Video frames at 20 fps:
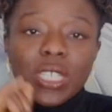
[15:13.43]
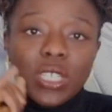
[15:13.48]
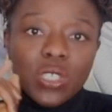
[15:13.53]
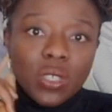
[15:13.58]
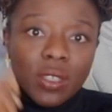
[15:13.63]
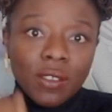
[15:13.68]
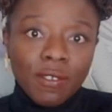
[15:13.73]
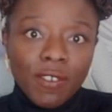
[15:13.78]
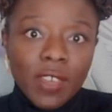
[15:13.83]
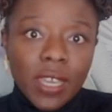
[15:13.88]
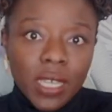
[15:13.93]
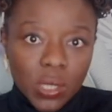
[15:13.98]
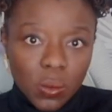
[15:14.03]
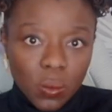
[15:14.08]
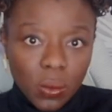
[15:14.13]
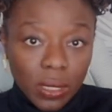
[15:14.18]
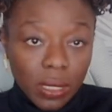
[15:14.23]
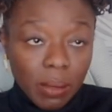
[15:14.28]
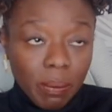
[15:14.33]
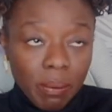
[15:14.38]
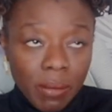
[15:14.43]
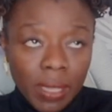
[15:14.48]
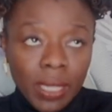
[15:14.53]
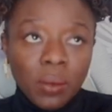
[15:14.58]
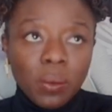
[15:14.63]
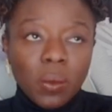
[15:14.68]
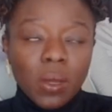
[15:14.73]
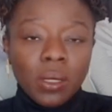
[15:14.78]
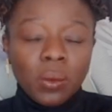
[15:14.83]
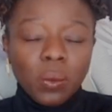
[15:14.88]
So the first one, the
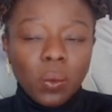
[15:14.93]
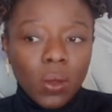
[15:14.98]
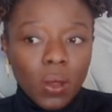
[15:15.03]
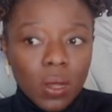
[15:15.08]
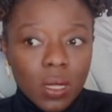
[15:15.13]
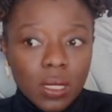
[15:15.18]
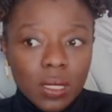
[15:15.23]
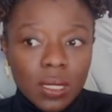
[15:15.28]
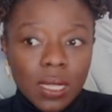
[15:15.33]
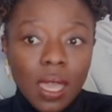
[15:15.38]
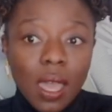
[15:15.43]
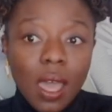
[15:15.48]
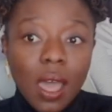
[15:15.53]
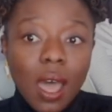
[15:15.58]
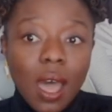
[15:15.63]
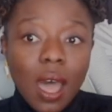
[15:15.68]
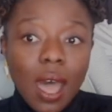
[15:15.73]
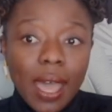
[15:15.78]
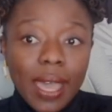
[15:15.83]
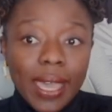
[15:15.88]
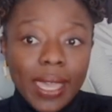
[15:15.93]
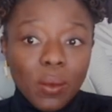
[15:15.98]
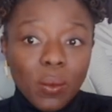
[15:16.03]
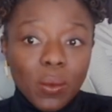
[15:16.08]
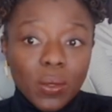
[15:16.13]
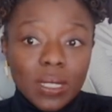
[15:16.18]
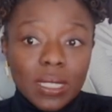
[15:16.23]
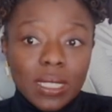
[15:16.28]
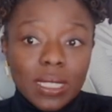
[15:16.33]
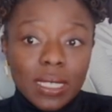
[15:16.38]
main one, was I
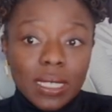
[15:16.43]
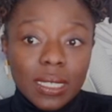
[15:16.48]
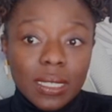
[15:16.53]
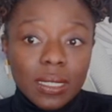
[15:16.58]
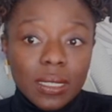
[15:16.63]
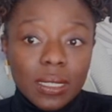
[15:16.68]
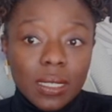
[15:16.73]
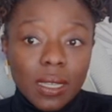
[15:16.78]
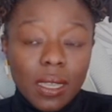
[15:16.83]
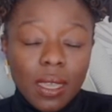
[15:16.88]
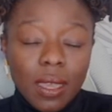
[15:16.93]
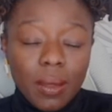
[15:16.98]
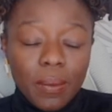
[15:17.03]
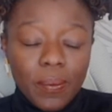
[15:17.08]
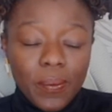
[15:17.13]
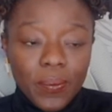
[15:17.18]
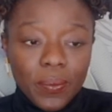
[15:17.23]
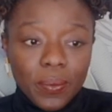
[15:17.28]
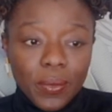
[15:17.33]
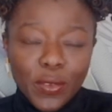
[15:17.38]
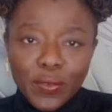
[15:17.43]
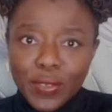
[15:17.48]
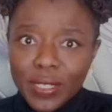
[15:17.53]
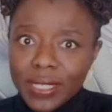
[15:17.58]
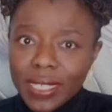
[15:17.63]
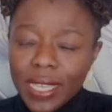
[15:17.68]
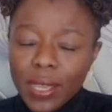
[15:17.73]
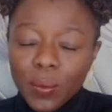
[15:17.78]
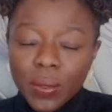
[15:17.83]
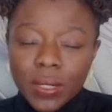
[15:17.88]
wanted,
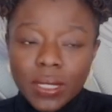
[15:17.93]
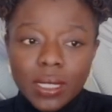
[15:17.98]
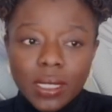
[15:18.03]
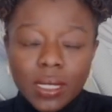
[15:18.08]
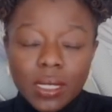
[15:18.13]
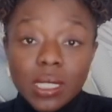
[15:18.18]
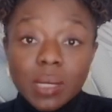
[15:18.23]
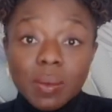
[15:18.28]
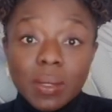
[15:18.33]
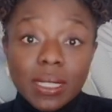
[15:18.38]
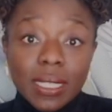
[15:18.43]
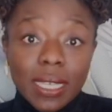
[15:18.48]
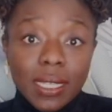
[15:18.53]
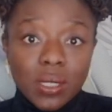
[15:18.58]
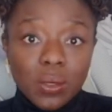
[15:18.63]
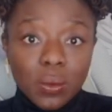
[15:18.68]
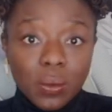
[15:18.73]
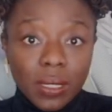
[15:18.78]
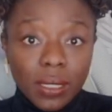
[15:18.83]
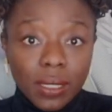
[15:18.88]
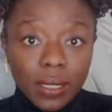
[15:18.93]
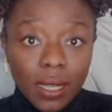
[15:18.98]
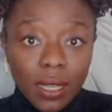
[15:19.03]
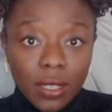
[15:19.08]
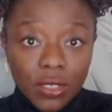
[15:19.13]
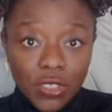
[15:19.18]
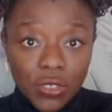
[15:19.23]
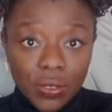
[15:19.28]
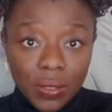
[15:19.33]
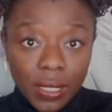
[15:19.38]
obviously I wanted us to be settled in the
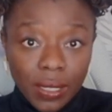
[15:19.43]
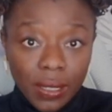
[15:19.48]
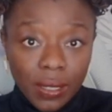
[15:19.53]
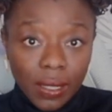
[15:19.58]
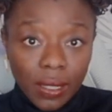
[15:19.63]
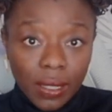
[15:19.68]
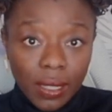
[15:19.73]
country,